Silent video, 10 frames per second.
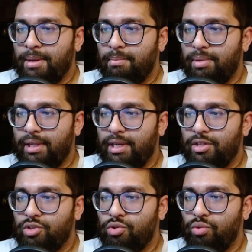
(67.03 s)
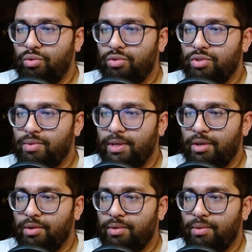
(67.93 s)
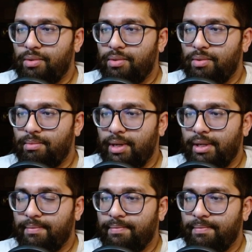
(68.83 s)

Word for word: Plating's cool, so we're gonna go Might.